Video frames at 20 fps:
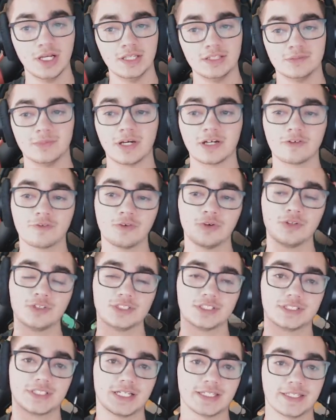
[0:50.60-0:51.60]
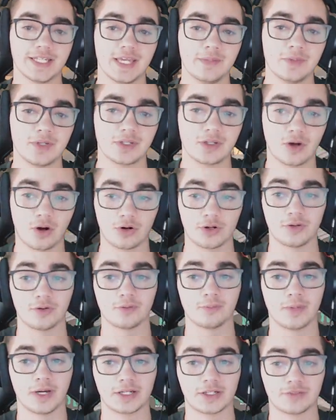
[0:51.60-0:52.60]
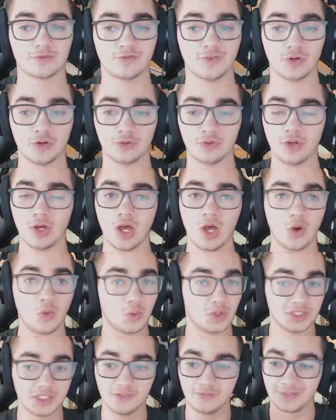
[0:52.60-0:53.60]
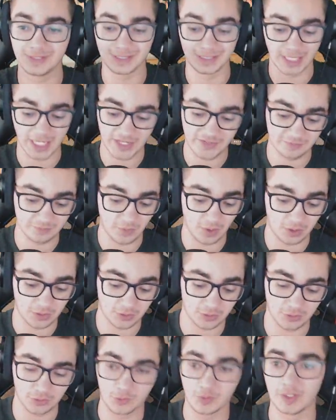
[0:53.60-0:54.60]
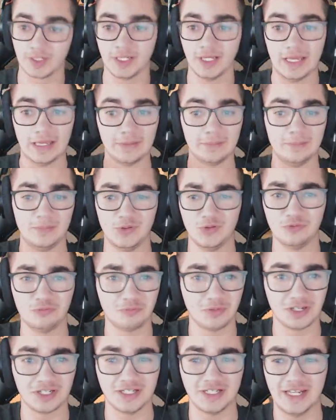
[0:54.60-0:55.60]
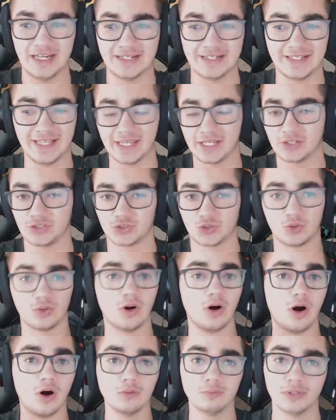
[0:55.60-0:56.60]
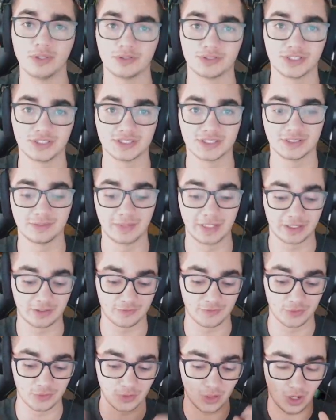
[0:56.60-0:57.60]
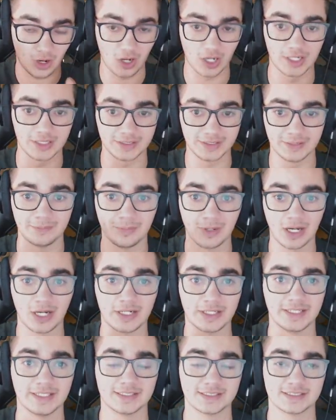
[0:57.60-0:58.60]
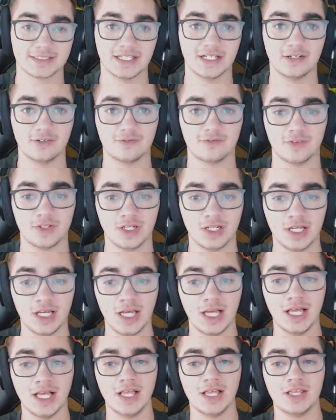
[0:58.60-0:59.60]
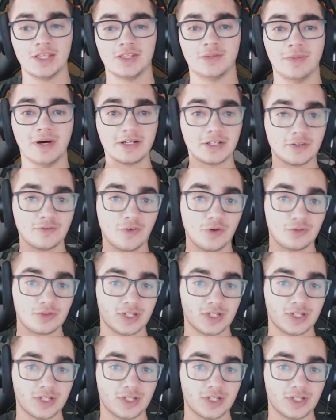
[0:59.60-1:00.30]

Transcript: The microphone is a dynamic cardioid microphone with even live monitoring, a mute button, and gain control all built into the microphone on the body itself. The microphone